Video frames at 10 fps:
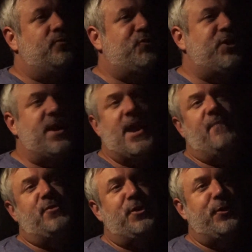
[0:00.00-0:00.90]
she doesn't
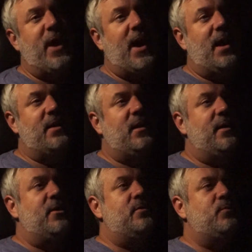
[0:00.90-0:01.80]
have to do that, you
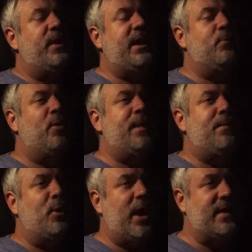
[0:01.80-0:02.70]
know. We need more
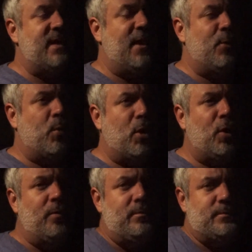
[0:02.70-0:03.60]
people like that in the world.